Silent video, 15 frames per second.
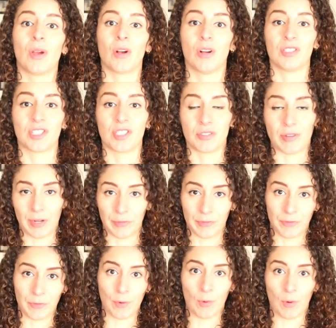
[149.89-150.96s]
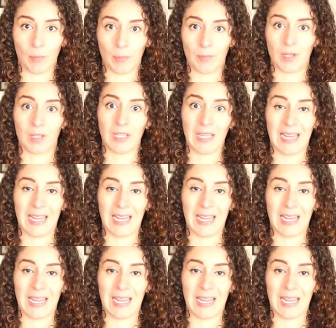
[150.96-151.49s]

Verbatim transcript: concentrate on form.